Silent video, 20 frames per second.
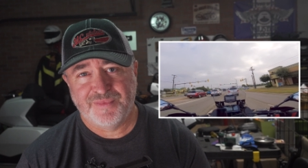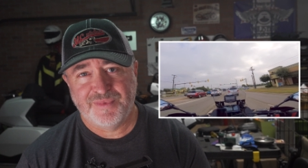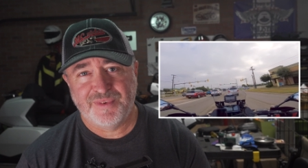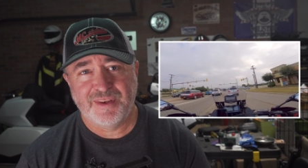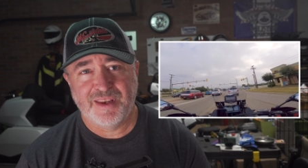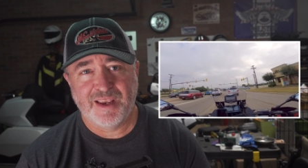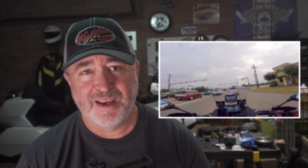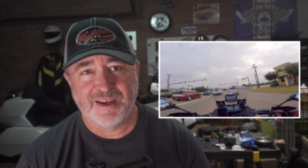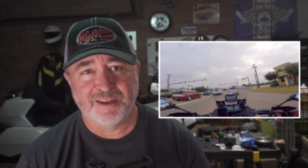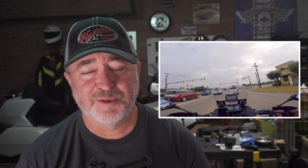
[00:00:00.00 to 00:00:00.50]

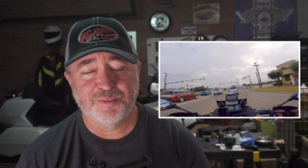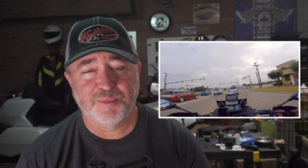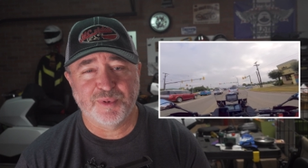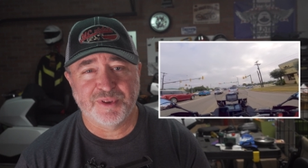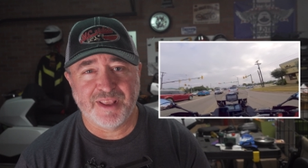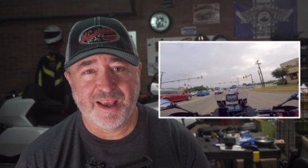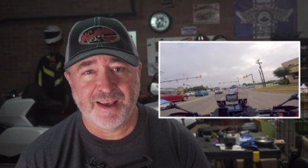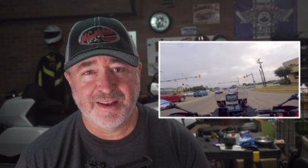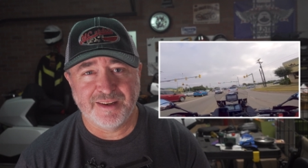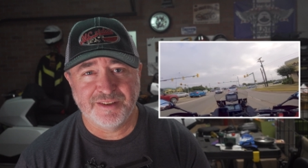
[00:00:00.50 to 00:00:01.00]
Yes, but
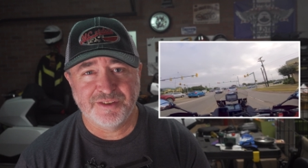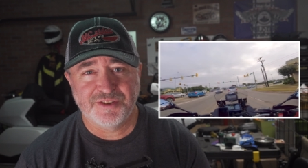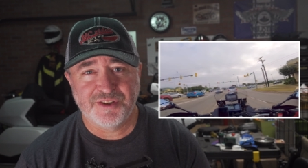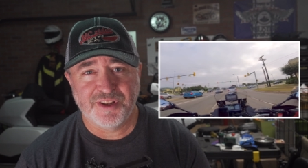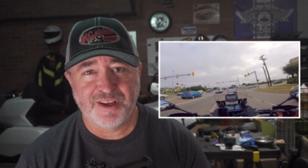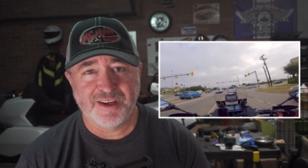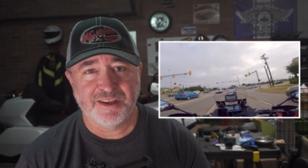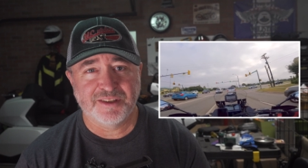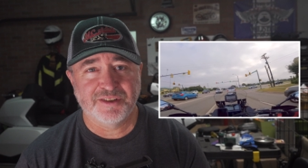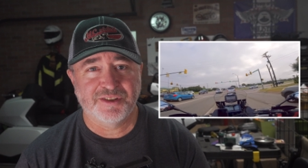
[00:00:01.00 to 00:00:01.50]
that is
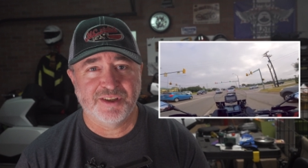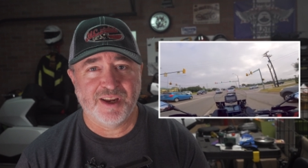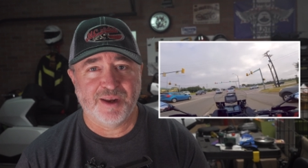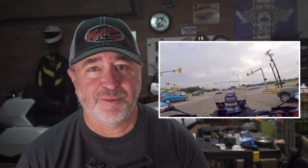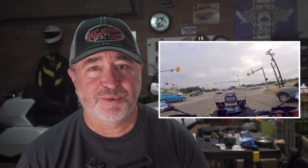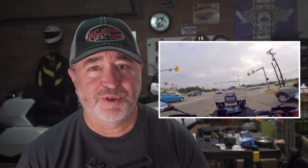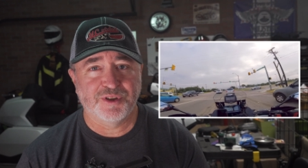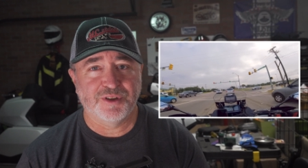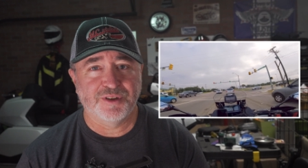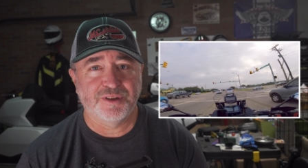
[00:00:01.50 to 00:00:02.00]
the
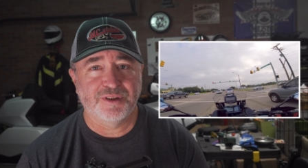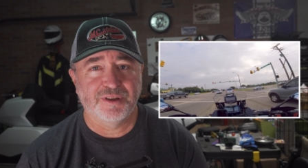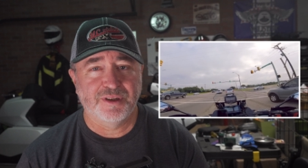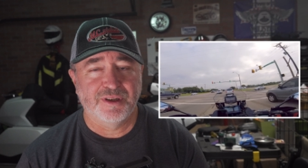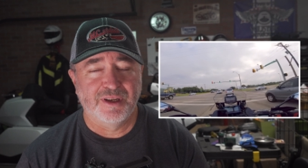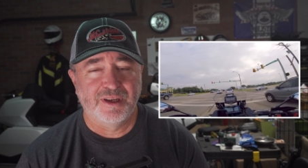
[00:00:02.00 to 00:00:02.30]
exception.